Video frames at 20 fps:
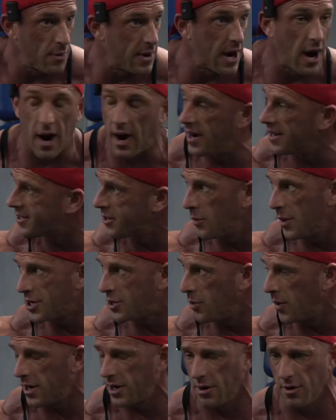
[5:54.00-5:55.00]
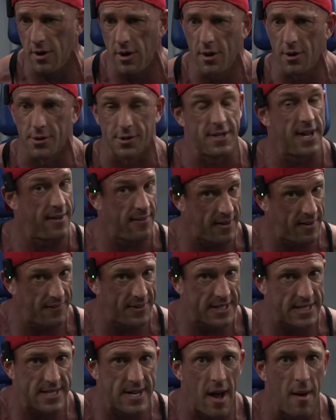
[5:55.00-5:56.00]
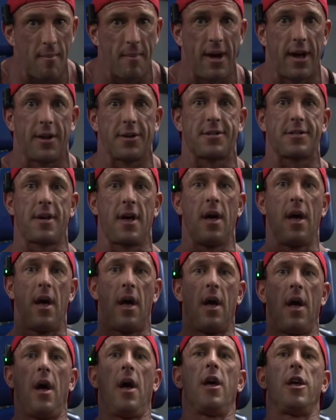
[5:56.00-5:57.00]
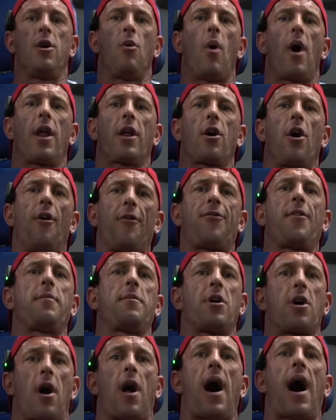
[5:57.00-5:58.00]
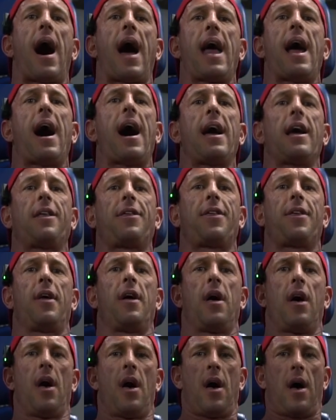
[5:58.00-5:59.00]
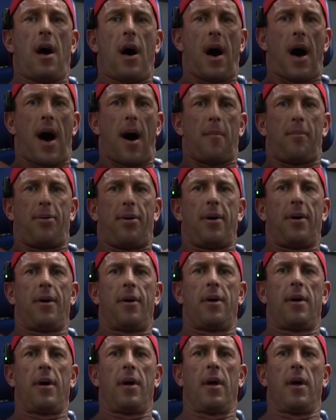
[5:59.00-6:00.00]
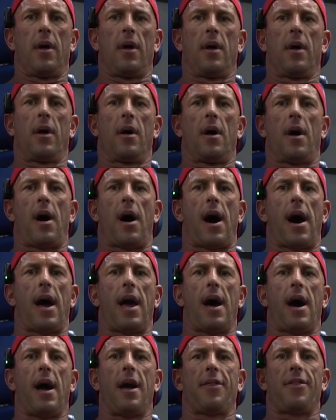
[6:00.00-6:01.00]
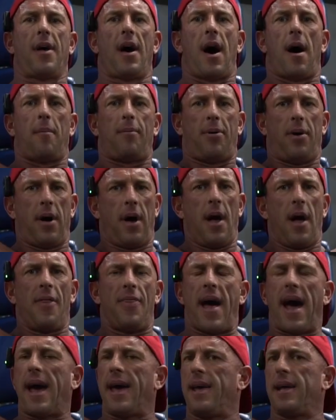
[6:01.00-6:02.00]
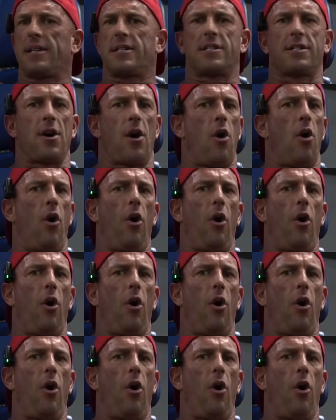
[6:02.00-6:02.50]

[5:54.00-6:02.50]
with your hands at ear level. Um, if you dip your hands down during a heavy press, any, anywhere below that, your tendons are going and your connective